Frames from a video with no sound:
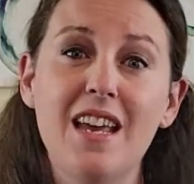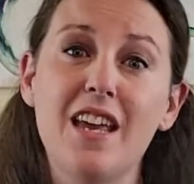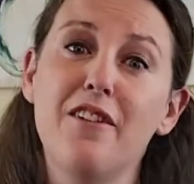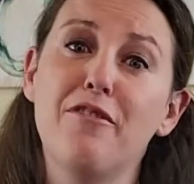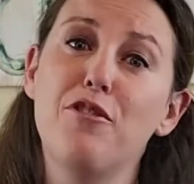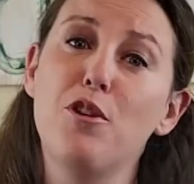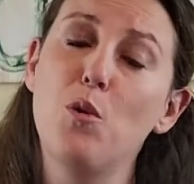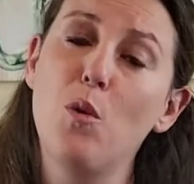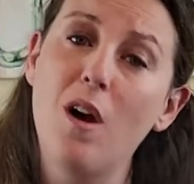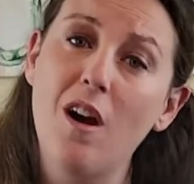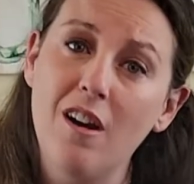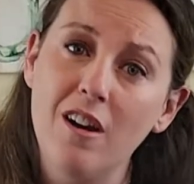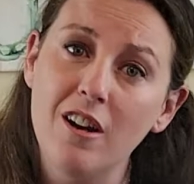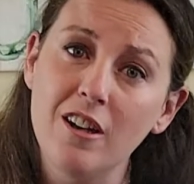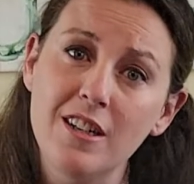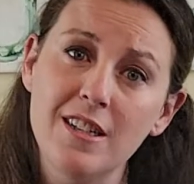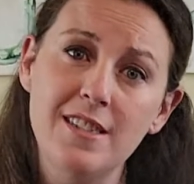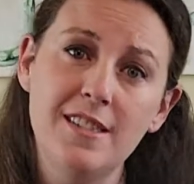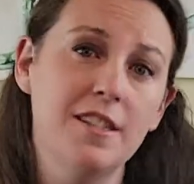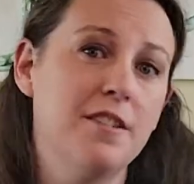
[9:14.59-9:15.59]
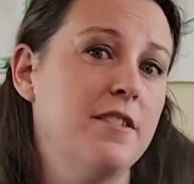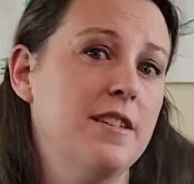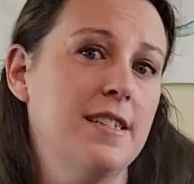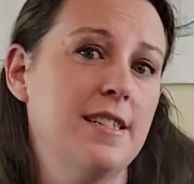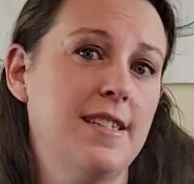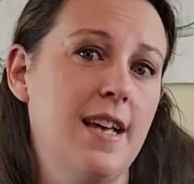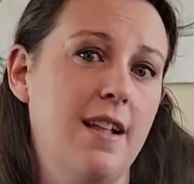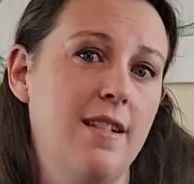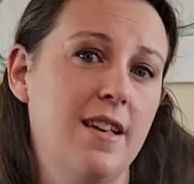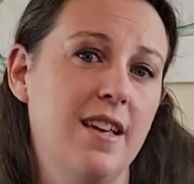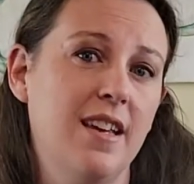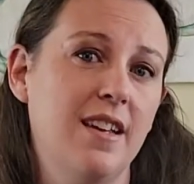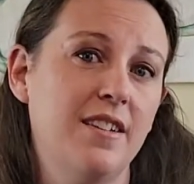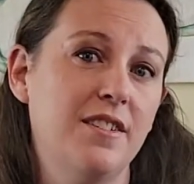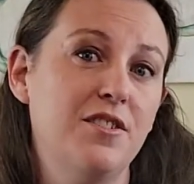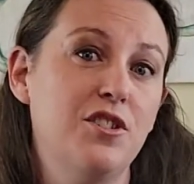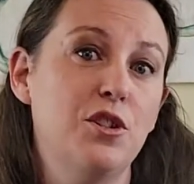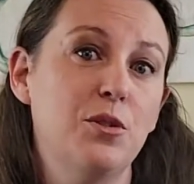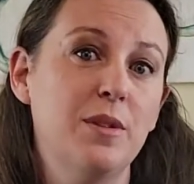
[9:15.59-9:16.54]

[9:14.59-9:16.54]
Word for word: If you are considering selling,